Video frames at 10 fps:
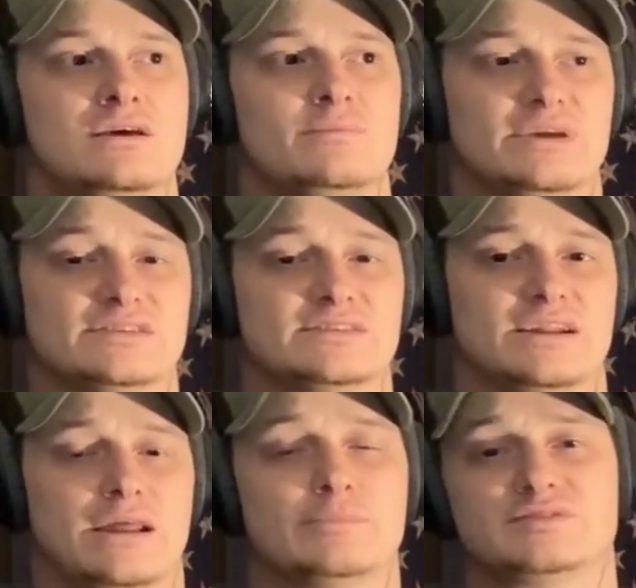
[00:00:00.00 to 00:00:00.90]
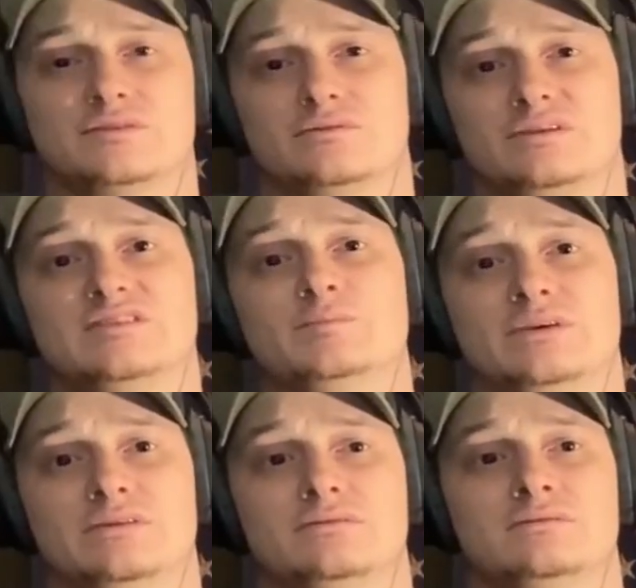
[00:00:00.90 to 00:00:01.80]
because of that episode, he's
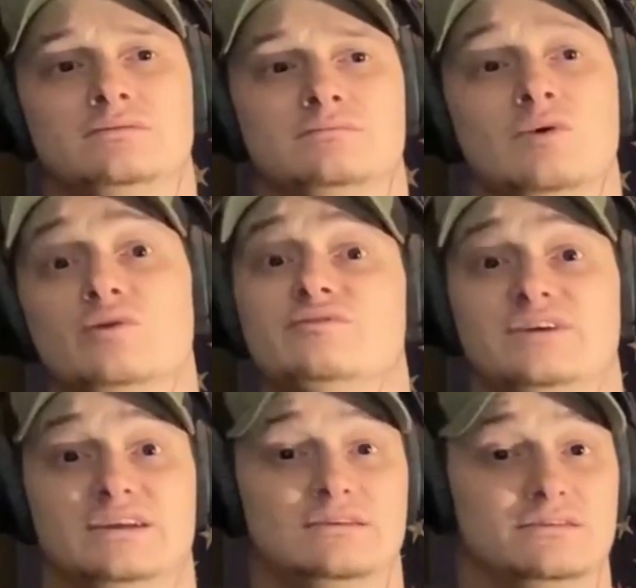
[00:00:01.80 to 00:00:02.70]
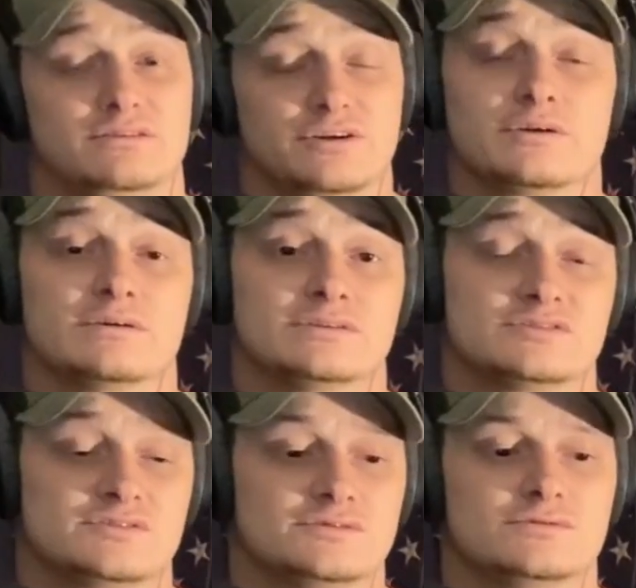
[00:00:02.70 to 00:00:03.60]
been motivated and
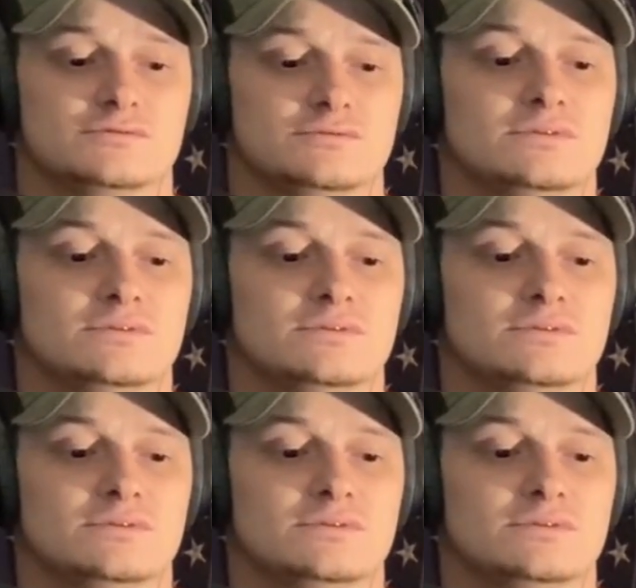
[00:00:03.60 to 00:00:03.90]
encouraged to